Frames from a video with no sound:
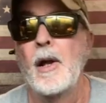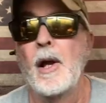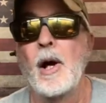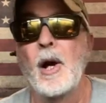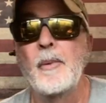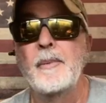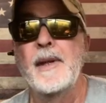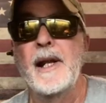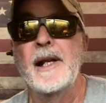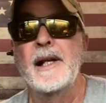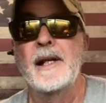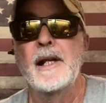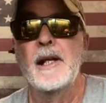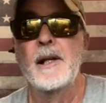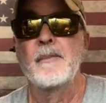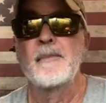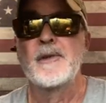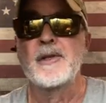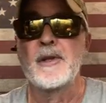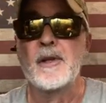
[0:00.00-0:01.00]
Hope they didn't get
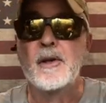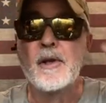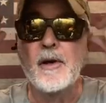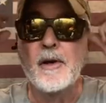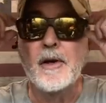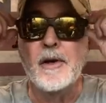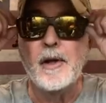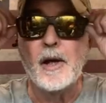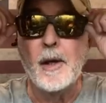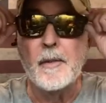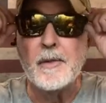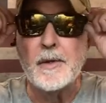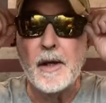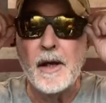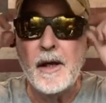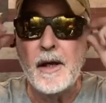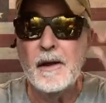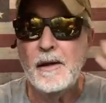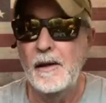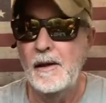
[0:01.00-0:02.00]
it security
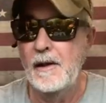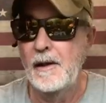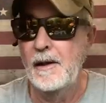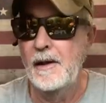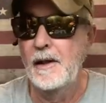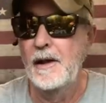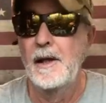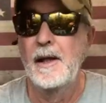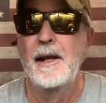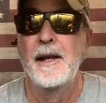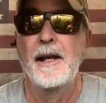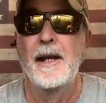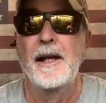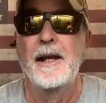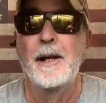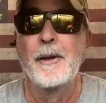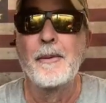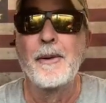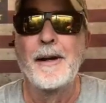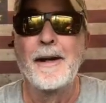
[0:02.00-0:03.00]
upset.
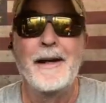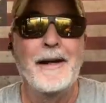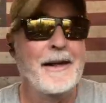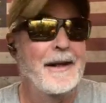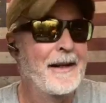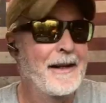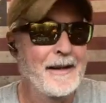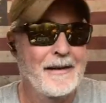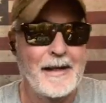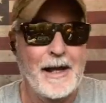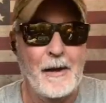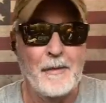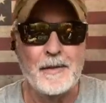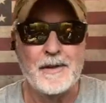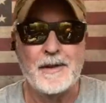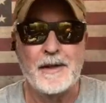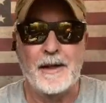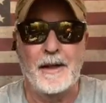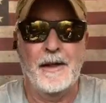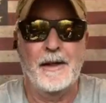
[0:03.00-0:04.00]
Anyway, that
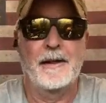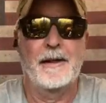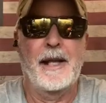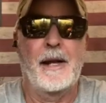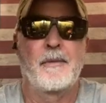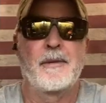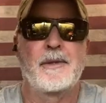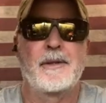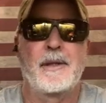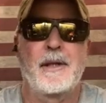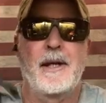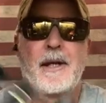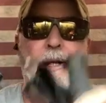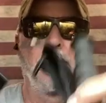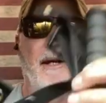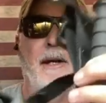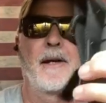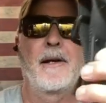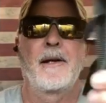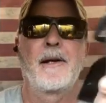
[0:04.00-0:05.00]
was it. That was the
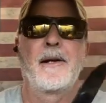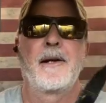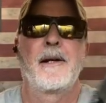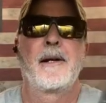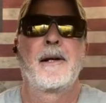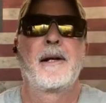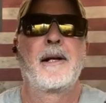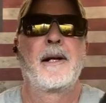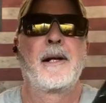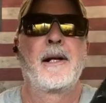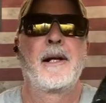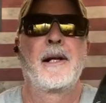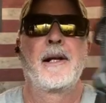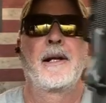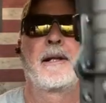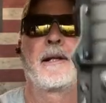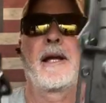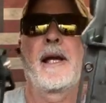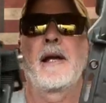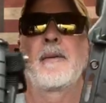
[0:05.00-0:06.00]
uh,
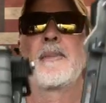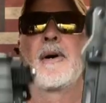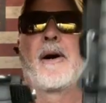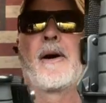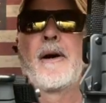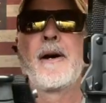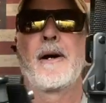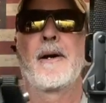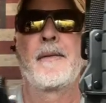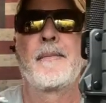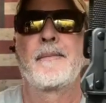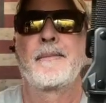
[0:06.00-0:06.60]
Ka-Bar.